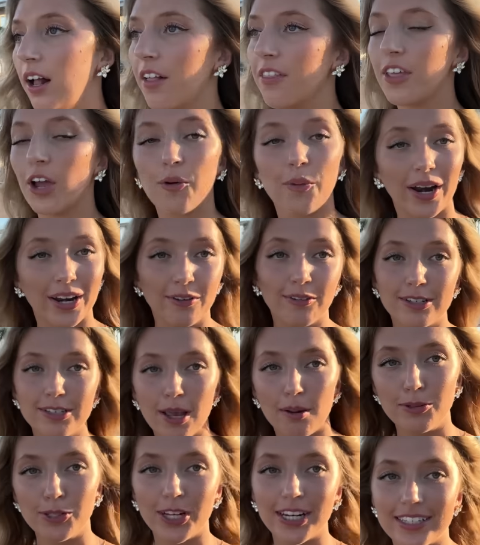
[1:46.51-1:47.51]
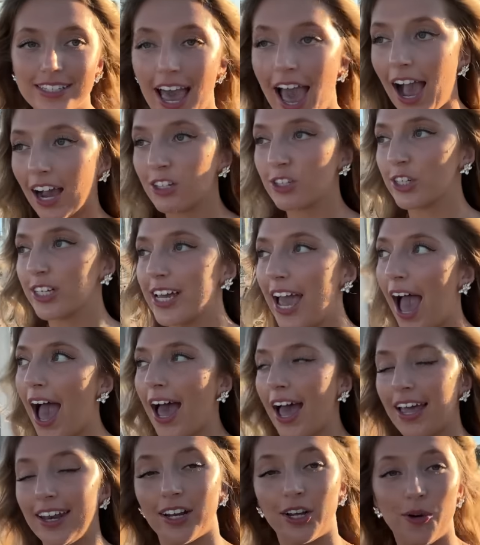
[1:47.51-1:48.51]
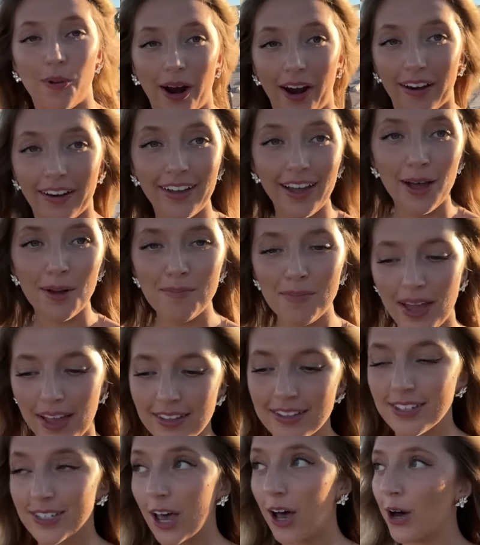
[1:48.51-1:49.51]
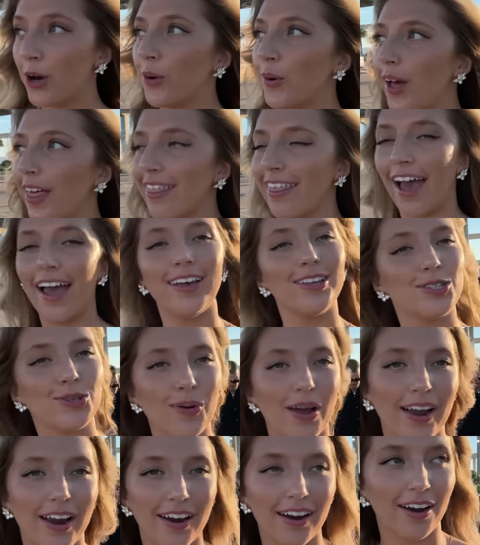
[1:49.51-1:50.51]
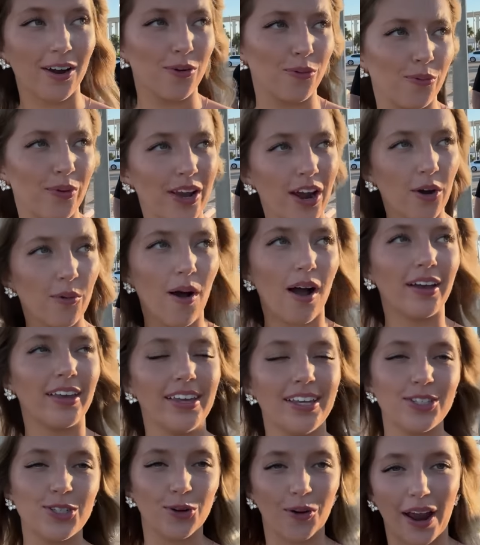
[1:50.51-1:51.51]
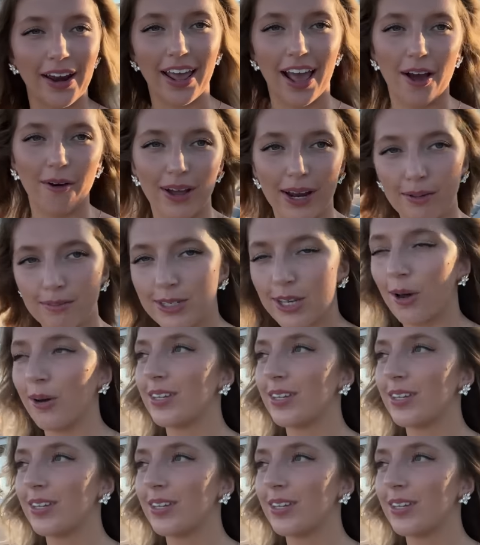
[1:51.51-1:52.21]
Their wedding reception is actually at an aquarium, and so that is where we are walking into right now, and I'm so